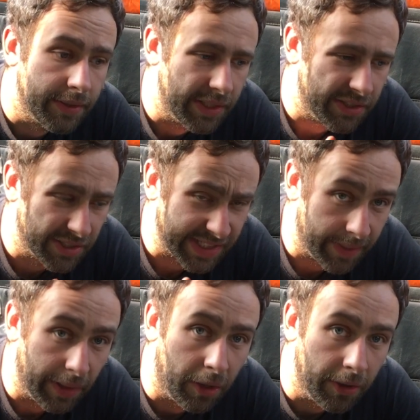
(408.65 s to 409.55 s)
It does get
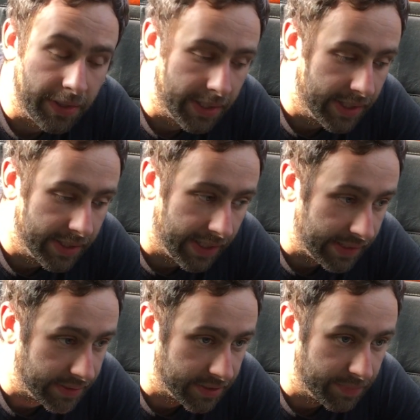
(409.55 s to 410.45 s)
a bit hot in there,
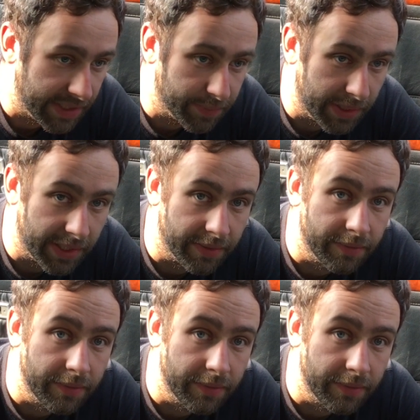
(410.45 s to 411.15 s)
and this being,